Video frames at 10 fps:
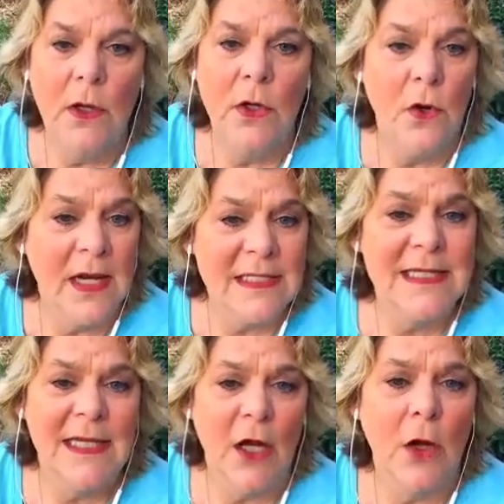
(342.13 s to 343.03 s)
your
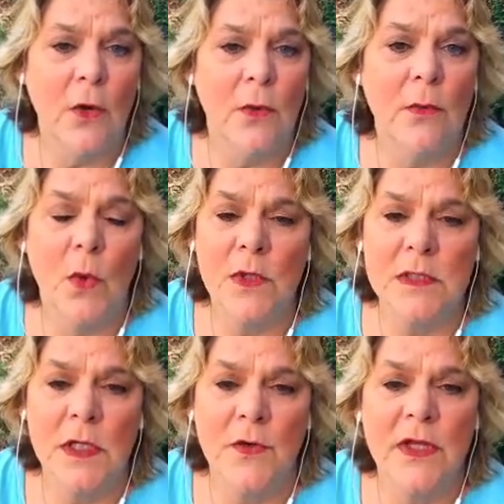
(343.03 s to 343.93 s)
SEO more
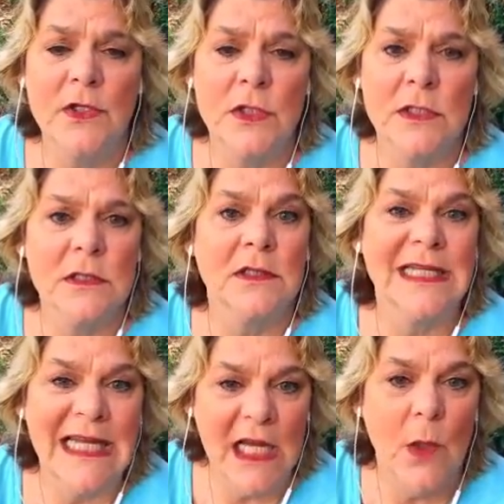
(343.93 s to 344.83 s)
so than just
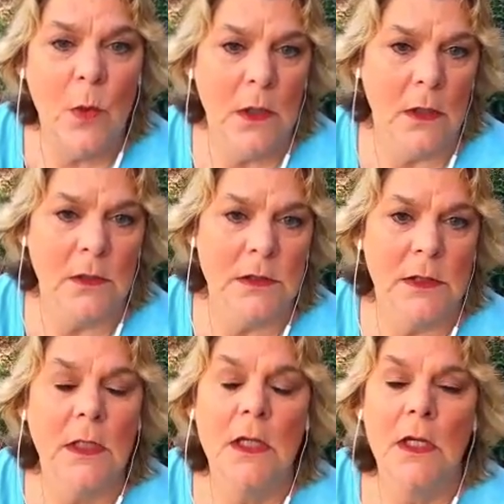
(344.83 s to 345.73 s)
the keywords.
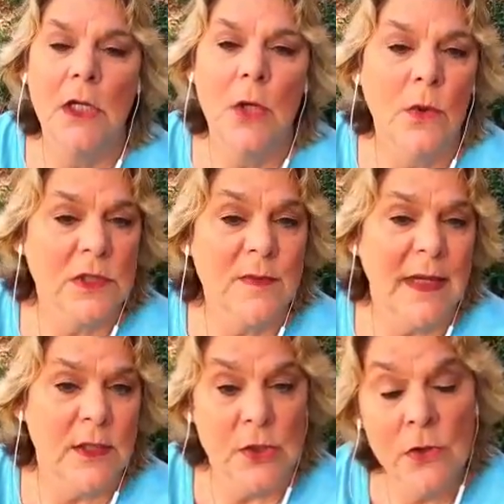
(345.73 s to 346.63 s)
You want to
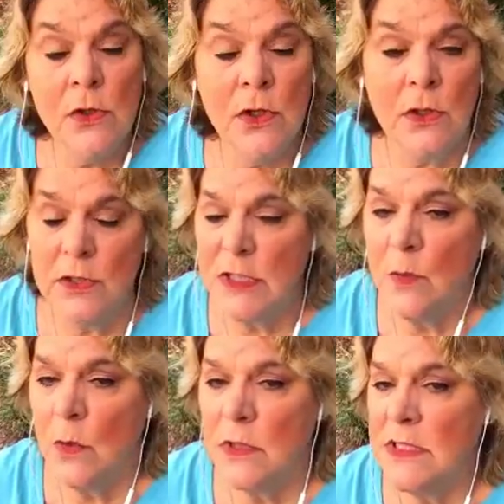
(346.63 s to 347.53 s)
make sure you're
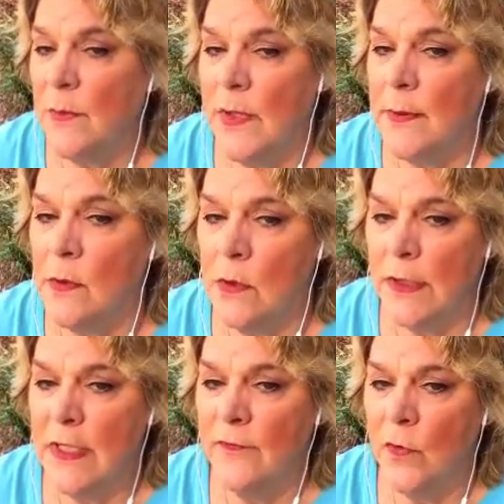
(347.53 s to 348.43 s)
using words that people are
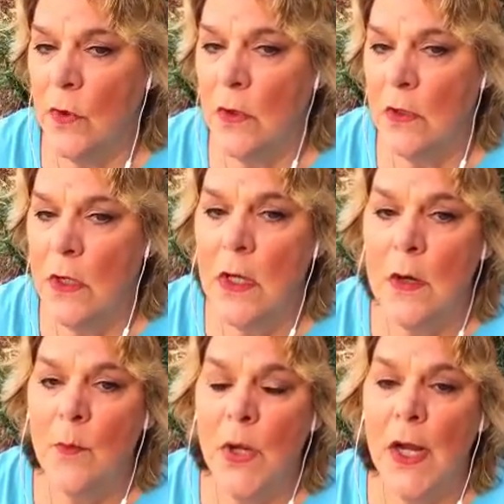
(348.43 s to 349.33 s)
looking for,
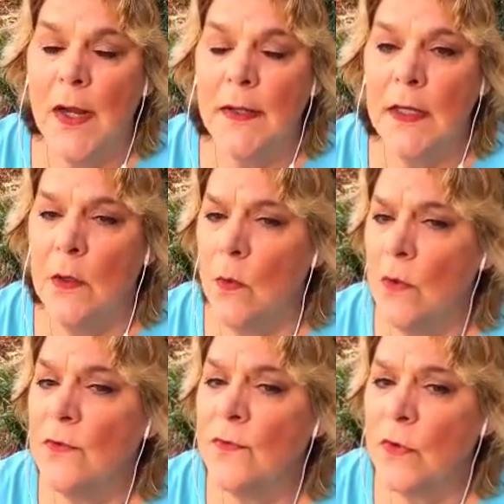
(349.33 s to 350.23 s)
but in
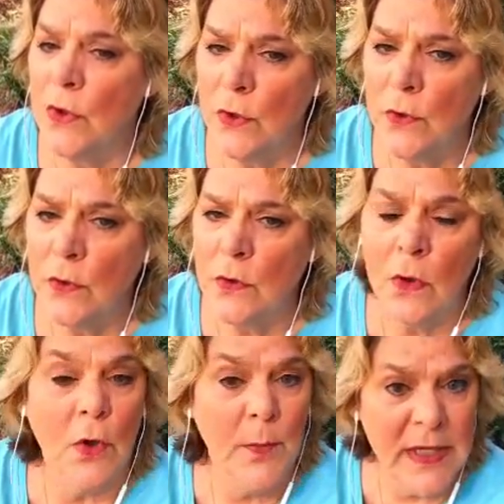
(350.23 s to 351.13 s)
order for Google
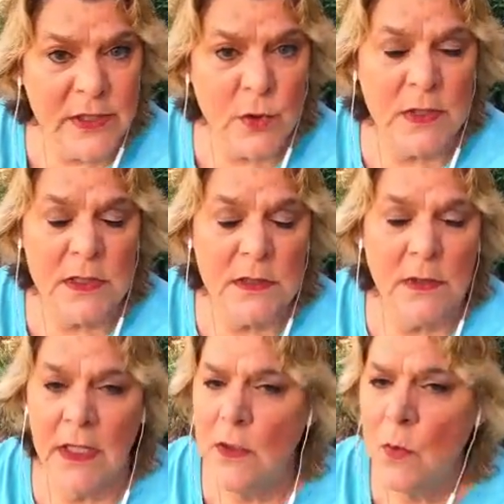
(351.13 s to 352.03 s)
or Pinterest,
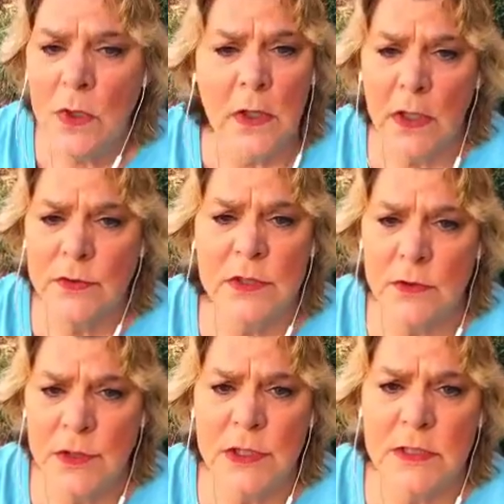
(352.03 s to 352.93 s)
either one of those
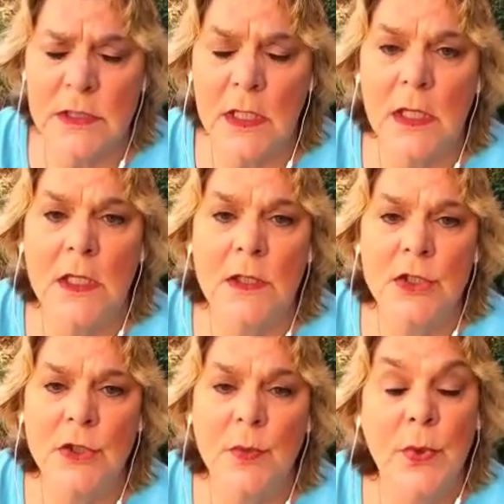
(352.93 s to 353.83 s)
searches,
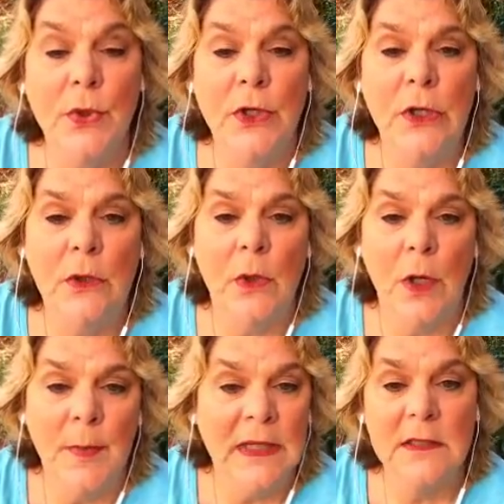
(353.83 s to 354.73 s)
to put you
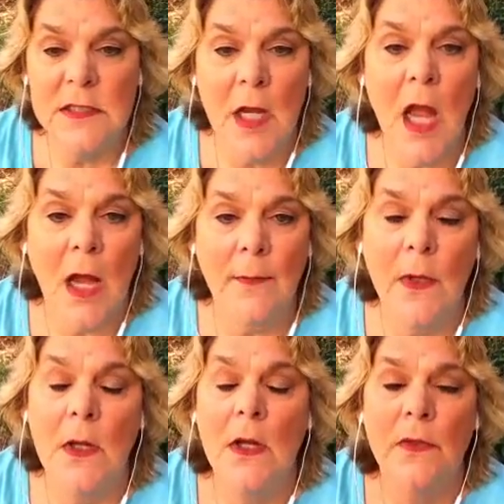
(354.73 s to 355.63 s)
up at the top,
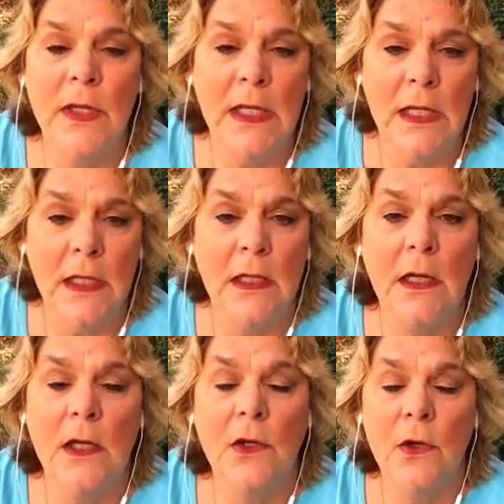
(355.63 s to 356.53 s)
then
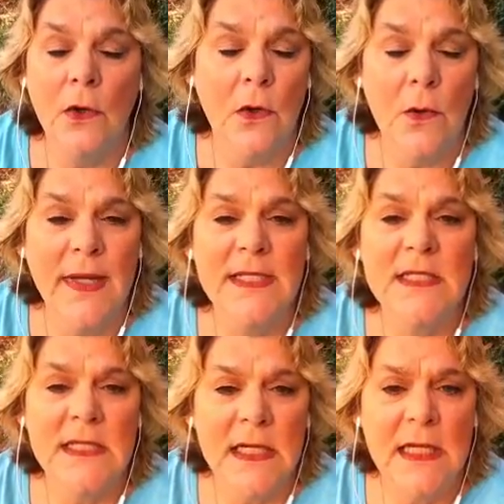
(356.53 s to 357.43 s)
you're going
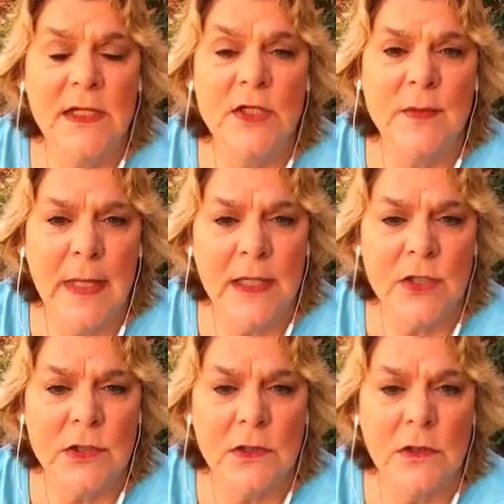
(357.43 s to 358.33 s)
to need to make
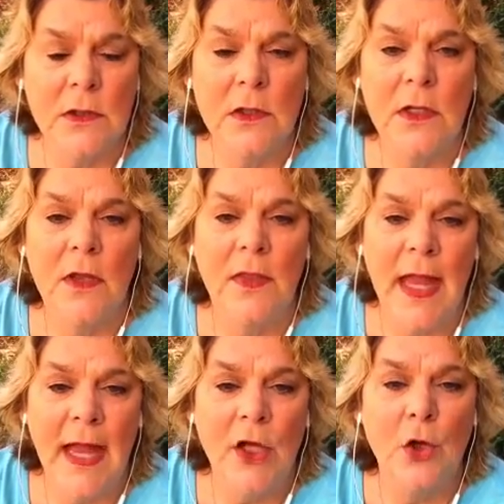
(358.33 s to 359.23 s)
sure
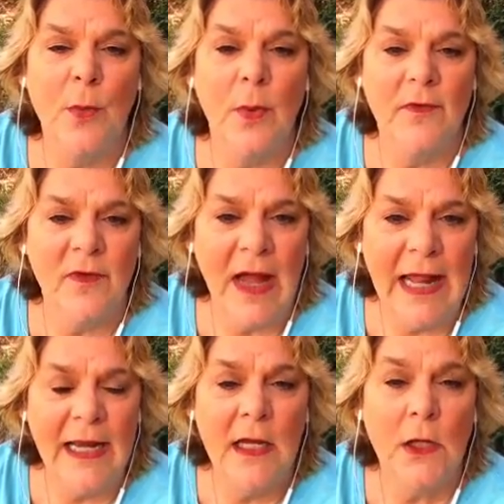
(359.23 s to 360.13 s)
that you're
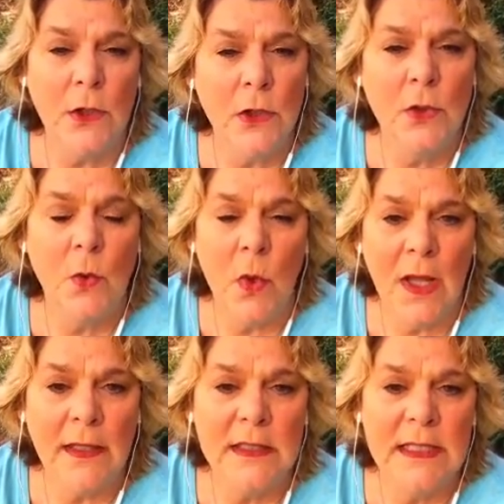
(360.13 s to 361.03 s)
providing good
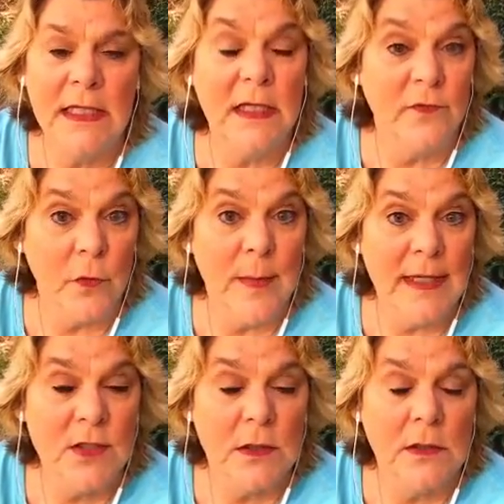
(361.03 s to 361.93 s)
quality
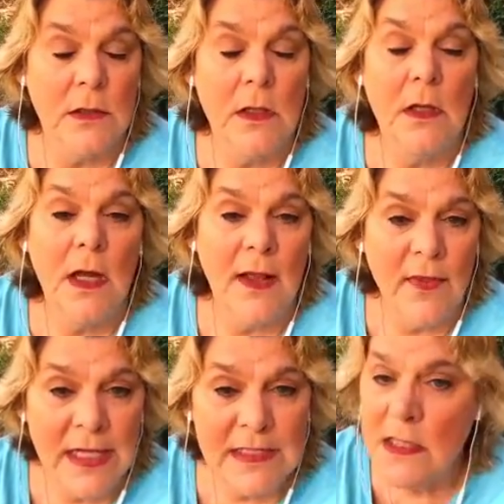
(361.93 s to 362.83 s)
information.
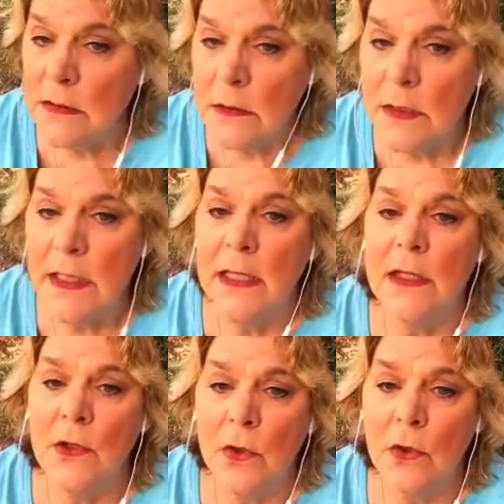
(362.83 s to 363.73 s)
And included
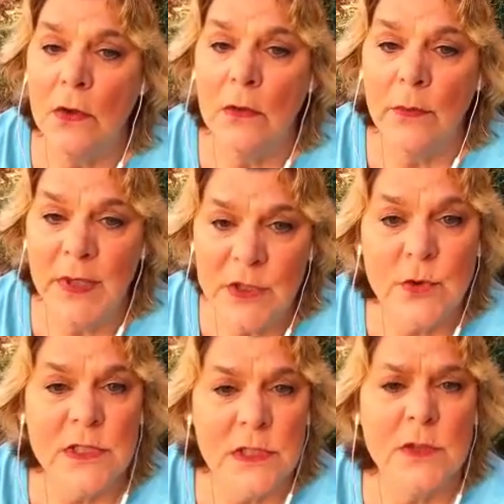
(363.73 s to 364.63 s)
in your
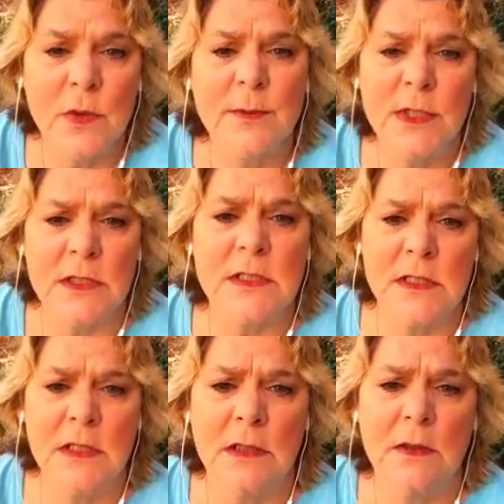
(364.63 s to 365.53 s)
Pinterest descriptions
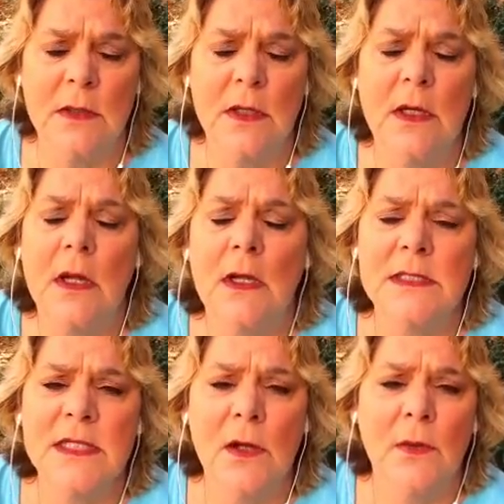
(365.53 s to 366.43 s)
too.
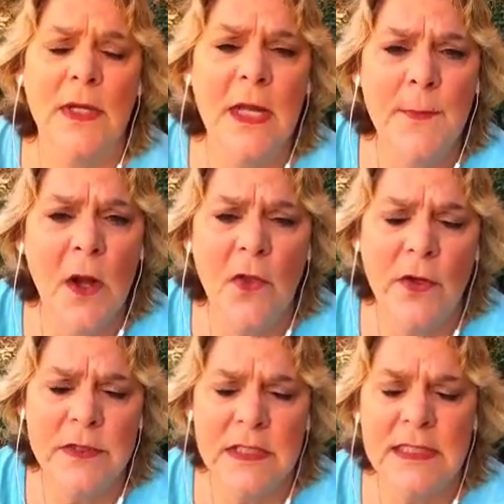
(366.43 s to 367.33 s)
So keep all
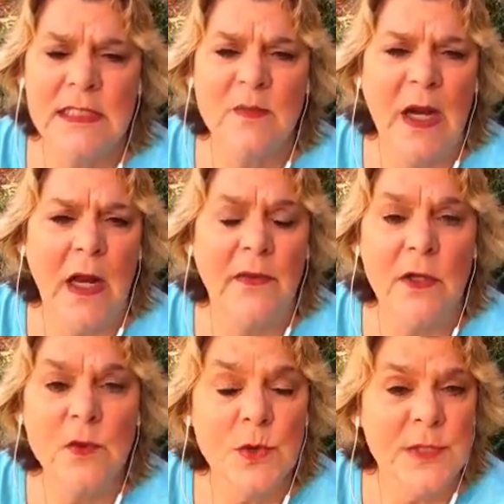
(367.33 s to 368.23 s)
those things in mind.
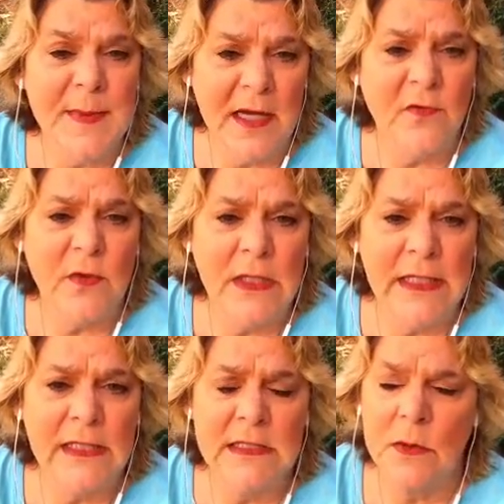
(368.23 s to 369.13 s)
Those were some helpful
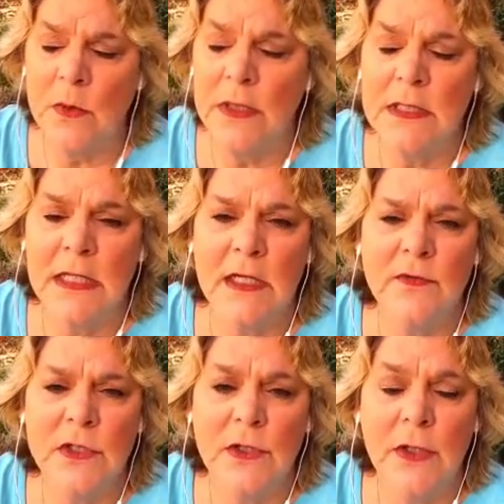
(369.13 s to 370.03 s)
hints I wanted to
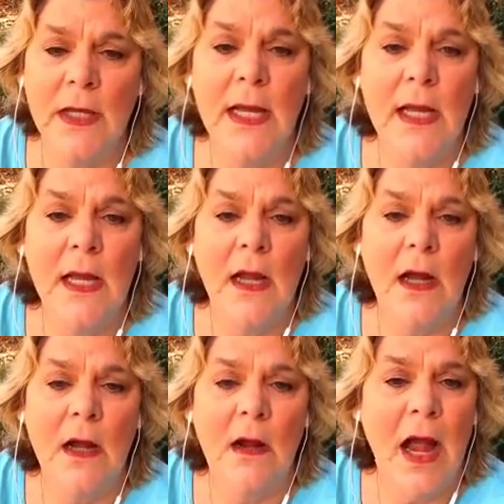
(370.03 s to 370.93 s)
give to you.
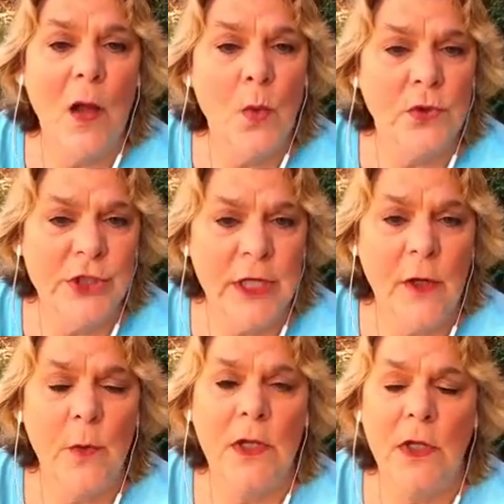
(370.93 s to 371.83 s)
I will
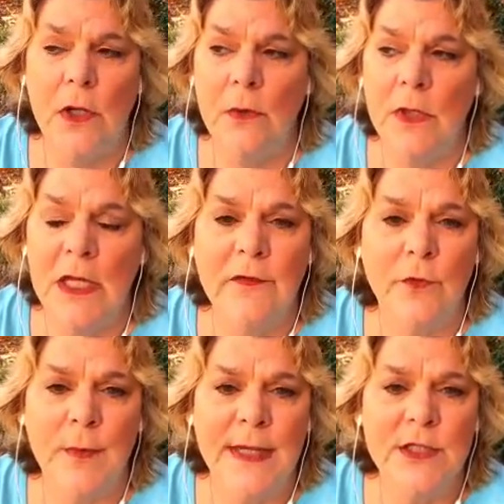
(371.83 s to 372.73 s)
share with you the
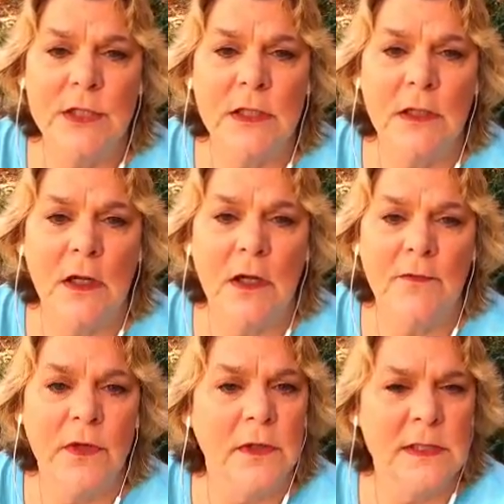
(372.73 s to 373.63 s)
information
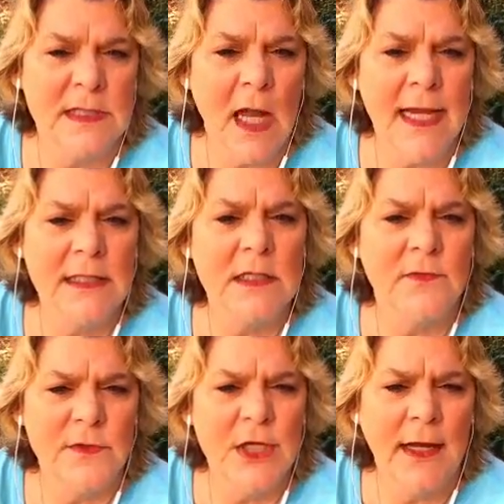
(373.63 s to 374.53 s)
of the sites
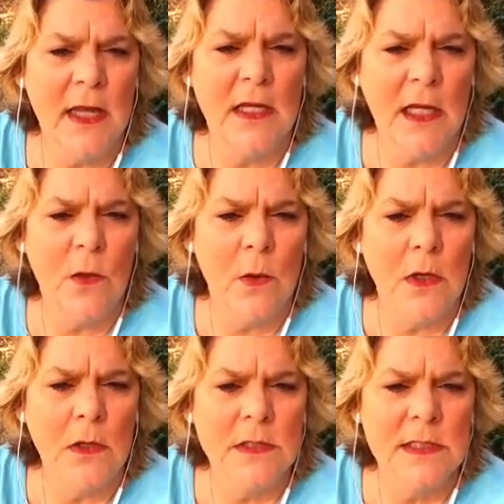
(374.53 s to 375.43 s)
of checking
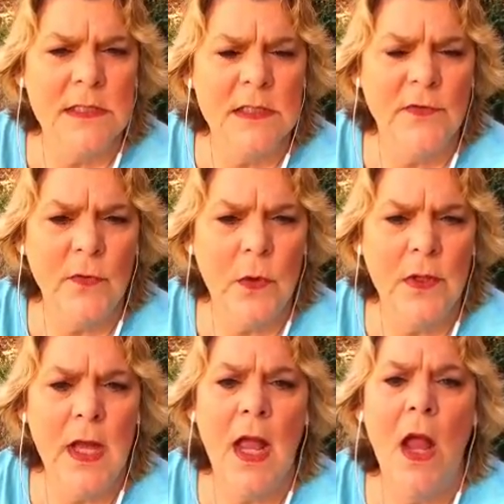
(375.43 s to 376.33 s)
keywords and so
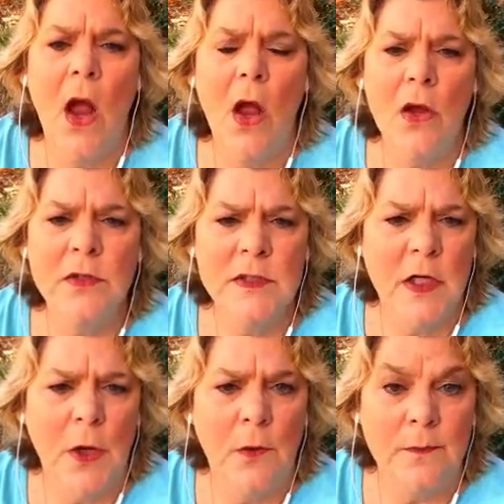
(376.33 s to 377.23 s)
forth.
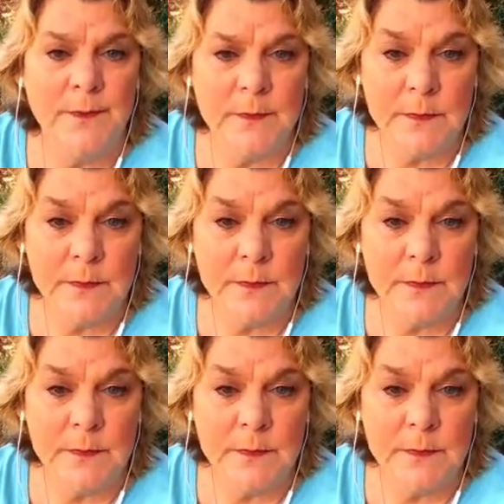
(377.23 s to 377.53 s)
Also,